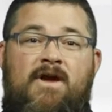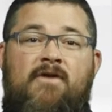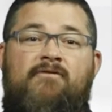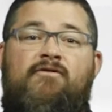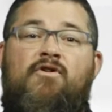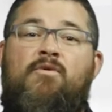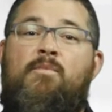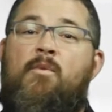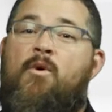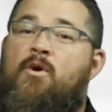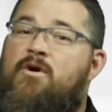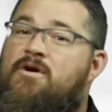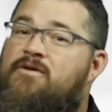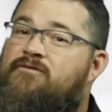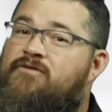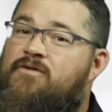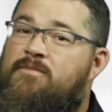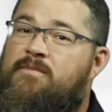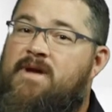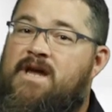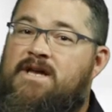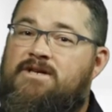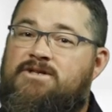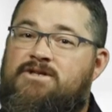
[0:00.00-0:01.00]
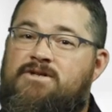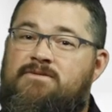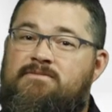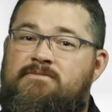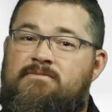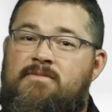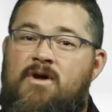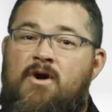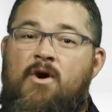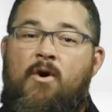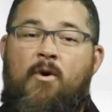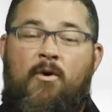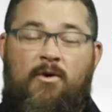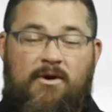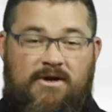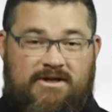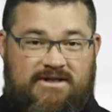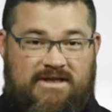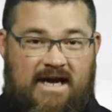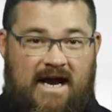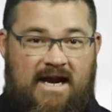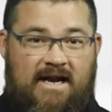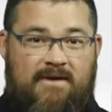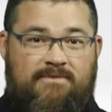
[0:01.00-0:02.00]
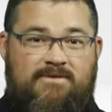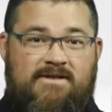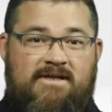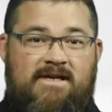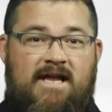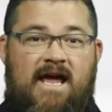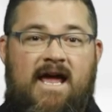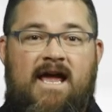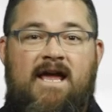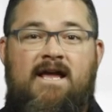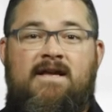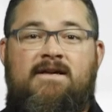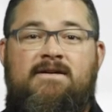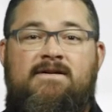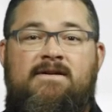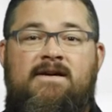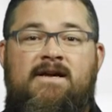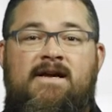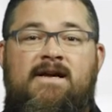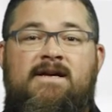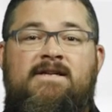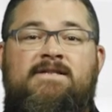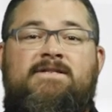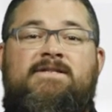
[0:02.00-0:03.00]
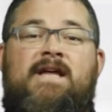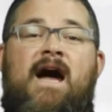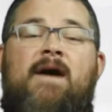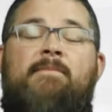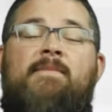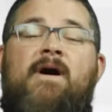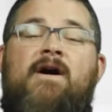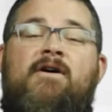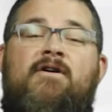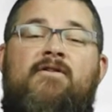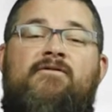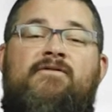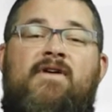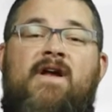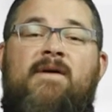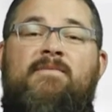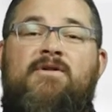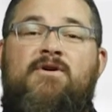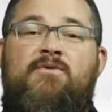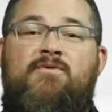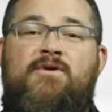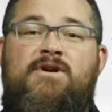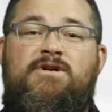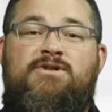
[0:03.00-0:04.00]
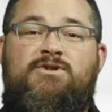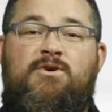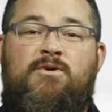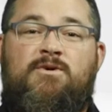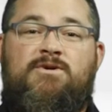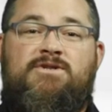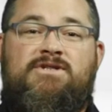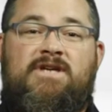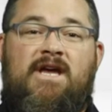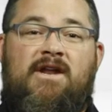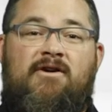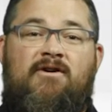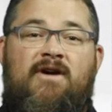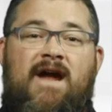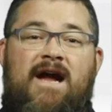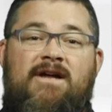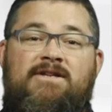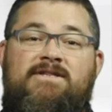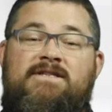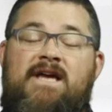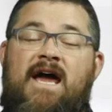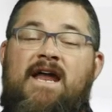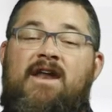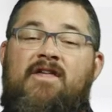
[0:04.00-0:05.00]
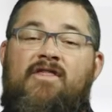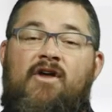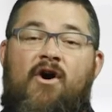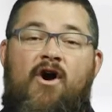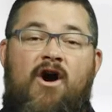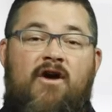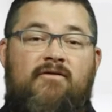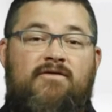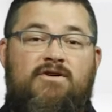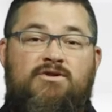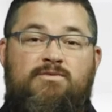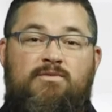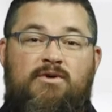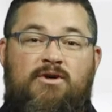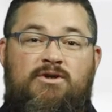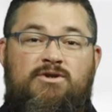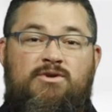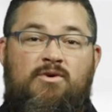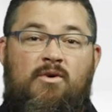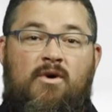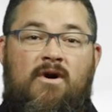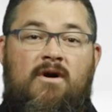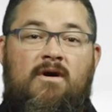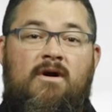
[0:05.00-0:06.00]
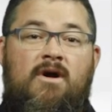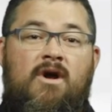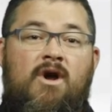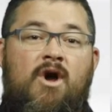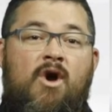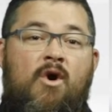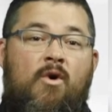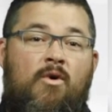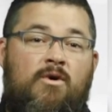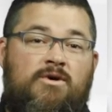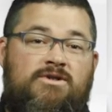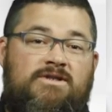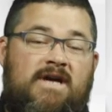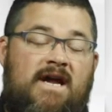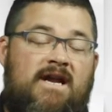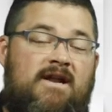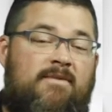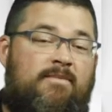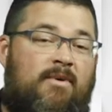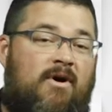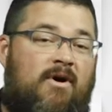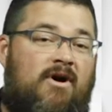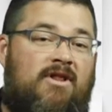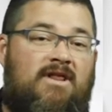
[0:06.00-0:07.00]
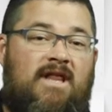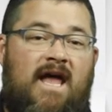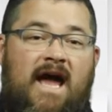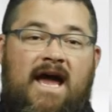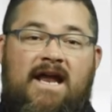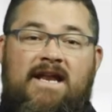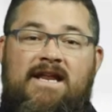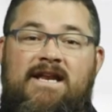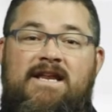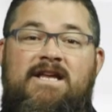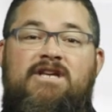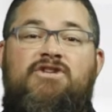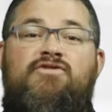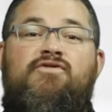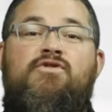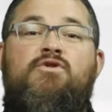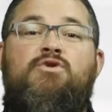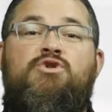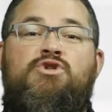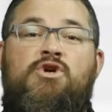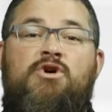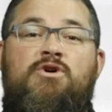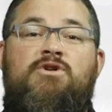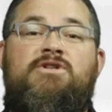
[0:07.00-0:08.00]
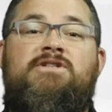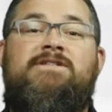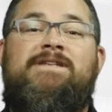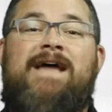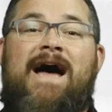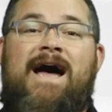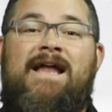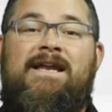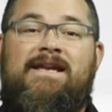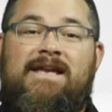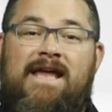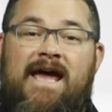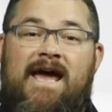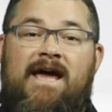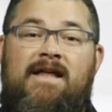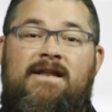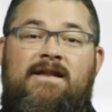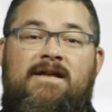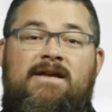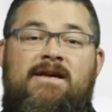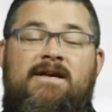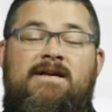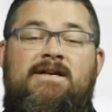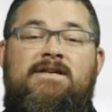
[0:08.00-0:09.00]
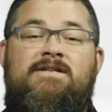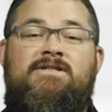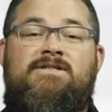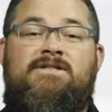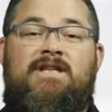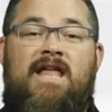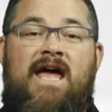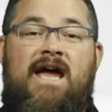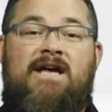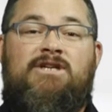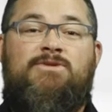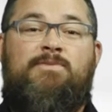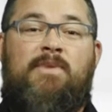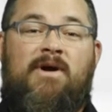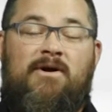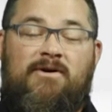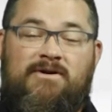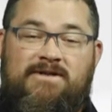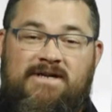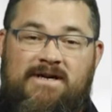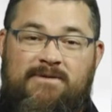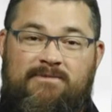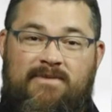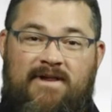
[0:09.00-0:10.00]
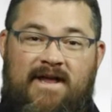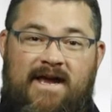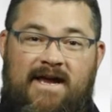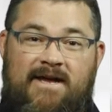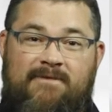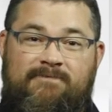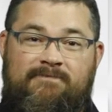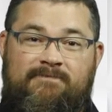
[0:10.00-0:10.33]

For more information or to sign up today, stop by our Family Resource Center outside of the Harvest Bookstore or sign up online at eastviewchurch.net slash parenting plan.